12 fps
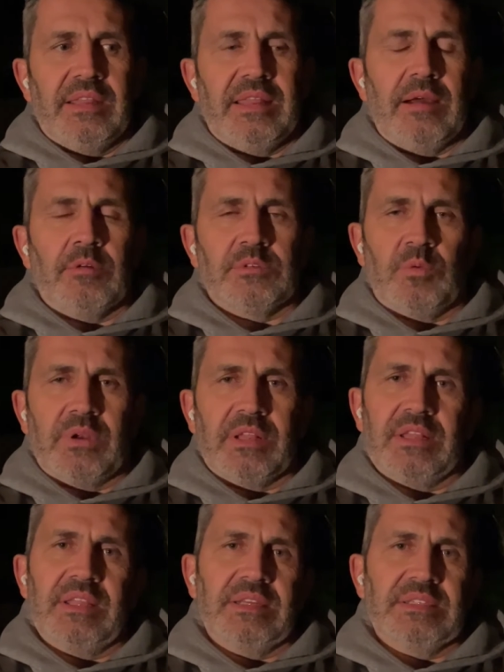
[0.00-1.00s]
that was one of
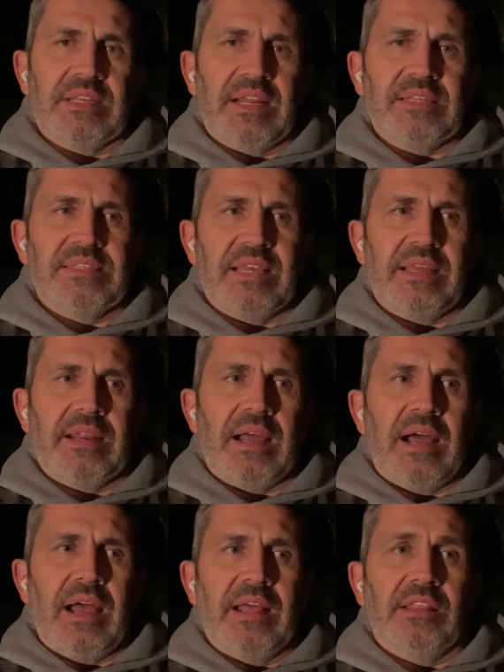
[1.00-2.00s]
the things that I said
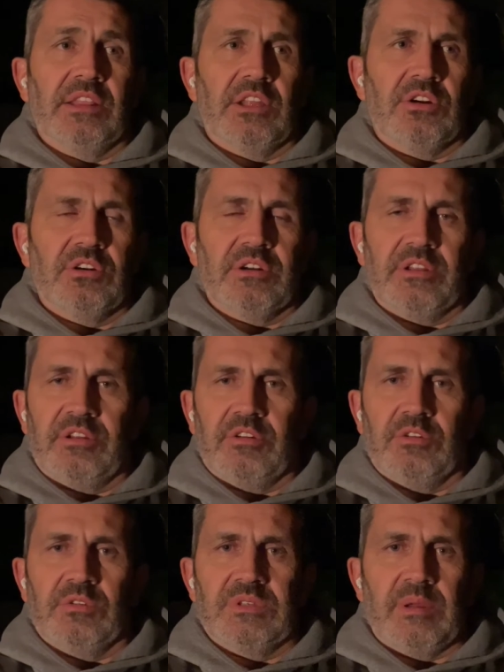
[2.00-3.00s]
I learned
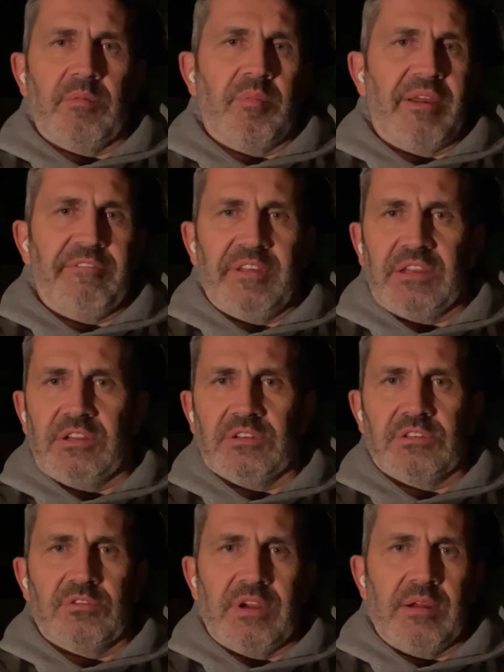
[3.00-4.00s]
through some of my
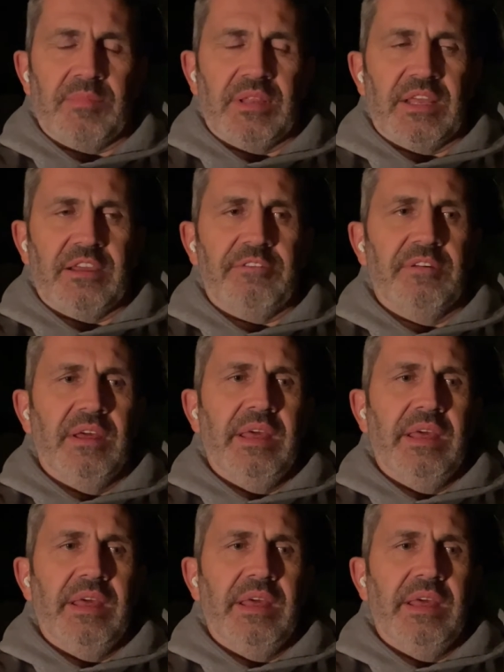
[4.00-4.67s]
failures throughout my life,